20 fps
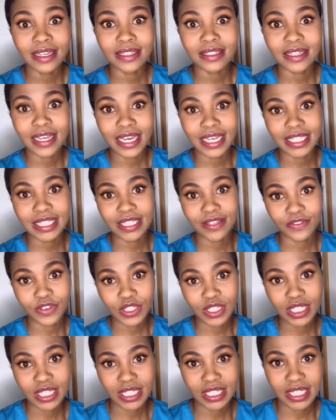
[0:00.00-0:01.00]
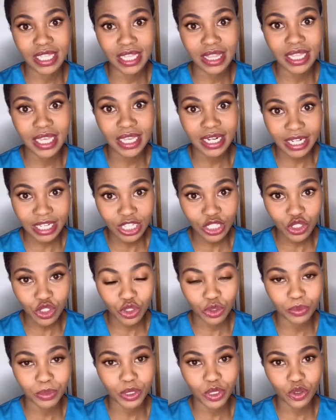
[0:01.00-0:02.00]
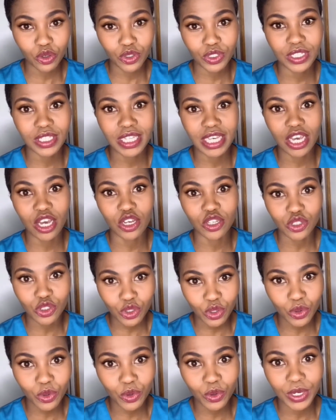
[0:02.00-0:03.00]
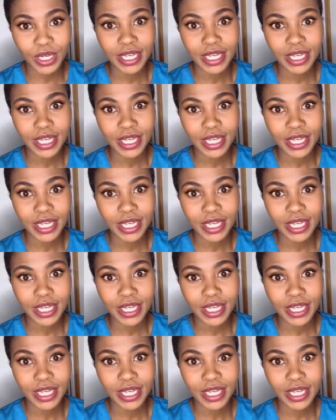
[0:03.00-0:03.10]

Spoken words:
activities that they need to because they are so